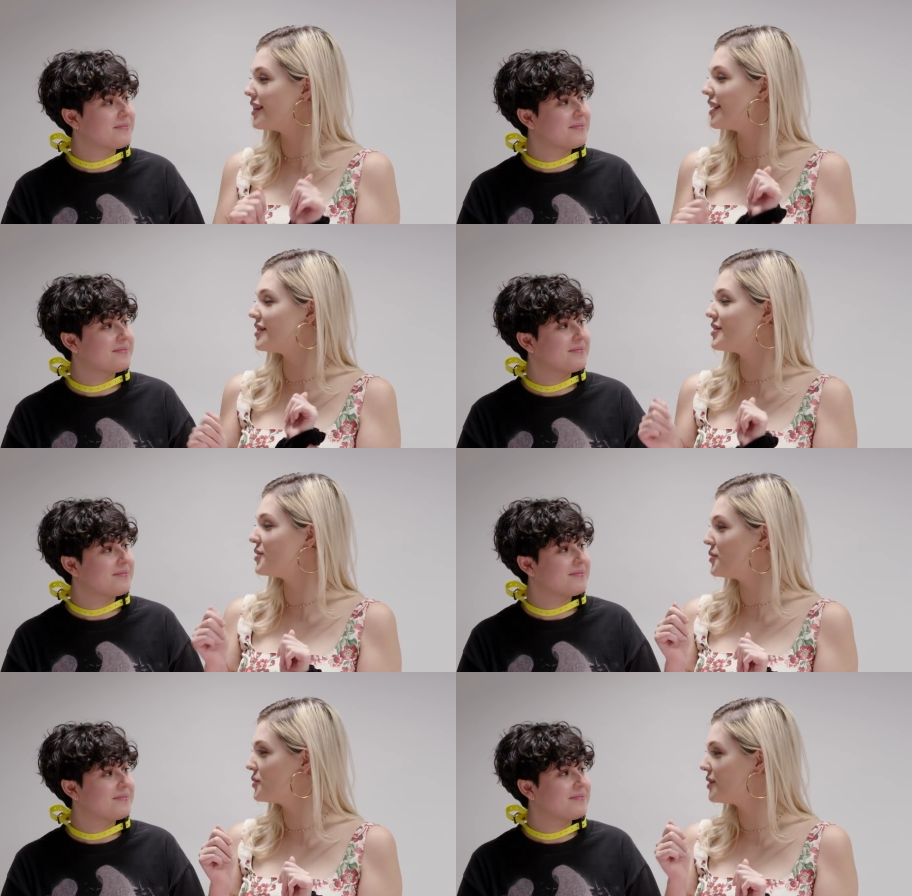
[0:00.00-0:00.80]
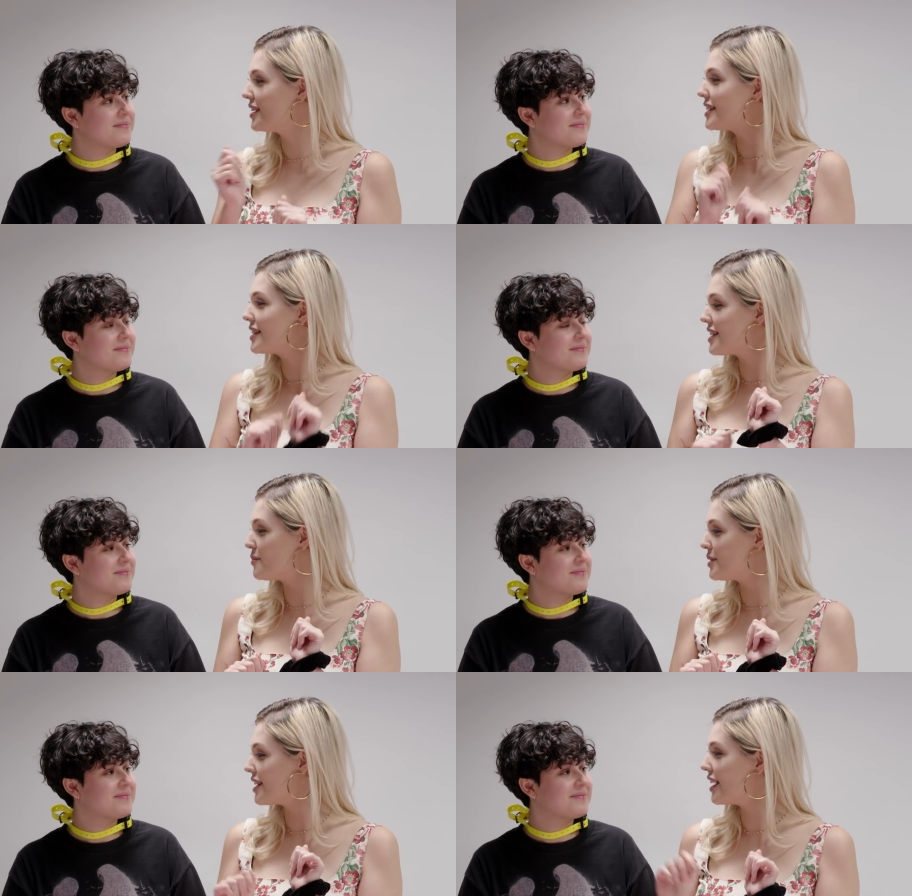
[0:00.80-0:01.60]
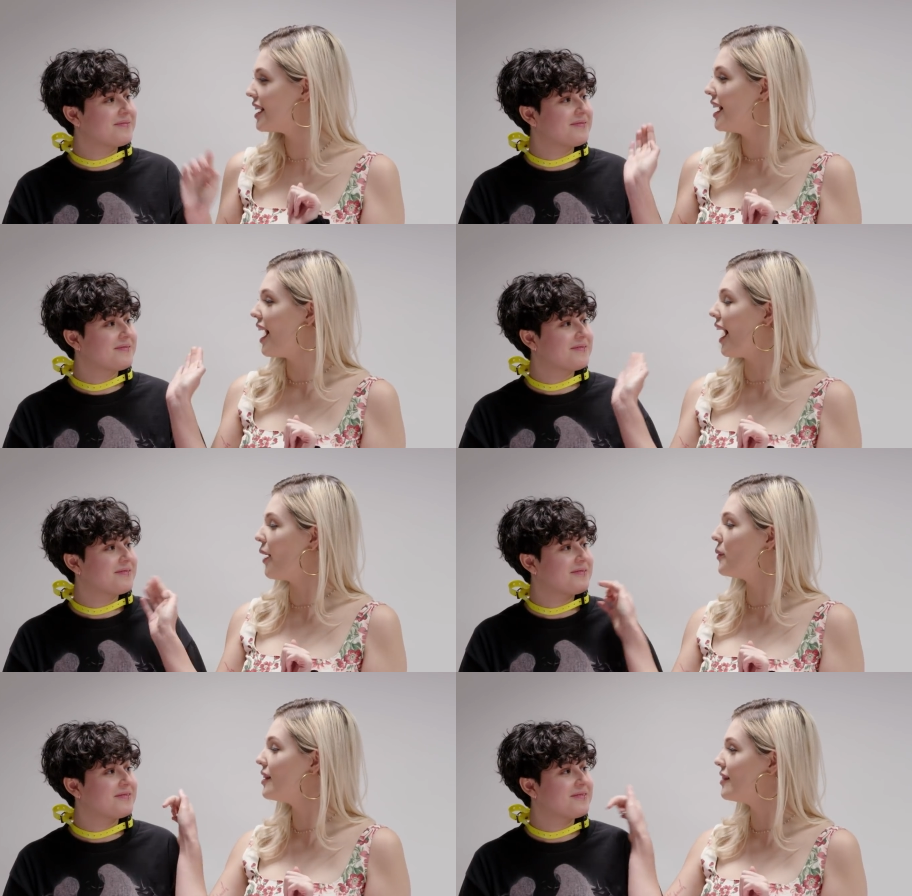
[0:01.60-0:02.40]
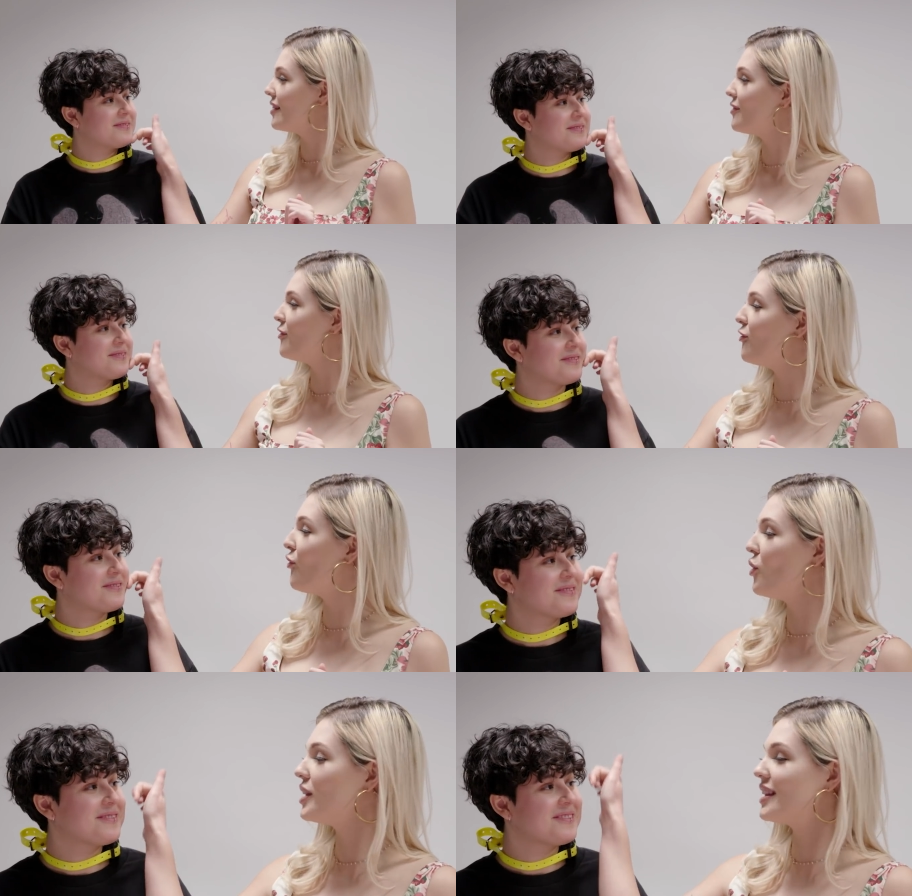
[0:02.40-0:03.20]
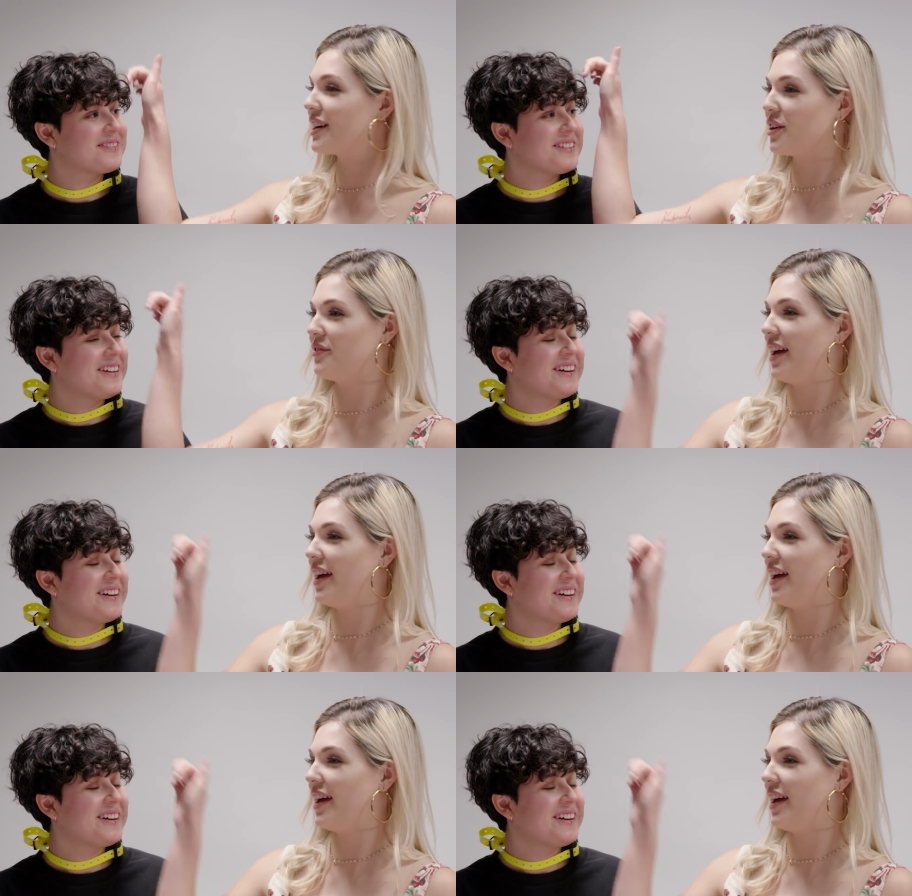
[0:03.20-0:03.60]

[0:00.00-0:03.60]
Speaker 1: little too tipsy, I will fully lick her